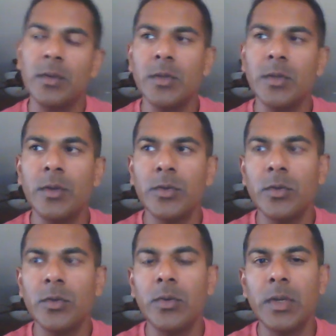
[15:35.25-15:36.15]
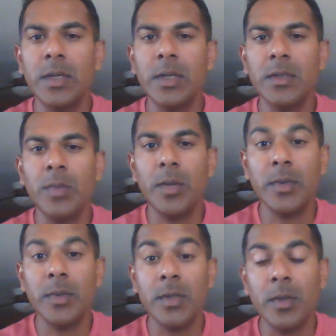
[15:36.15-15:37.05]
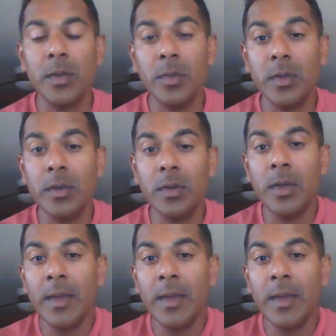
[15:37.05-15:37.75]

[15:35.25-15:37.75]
There's also Alexi Pappas and a couple other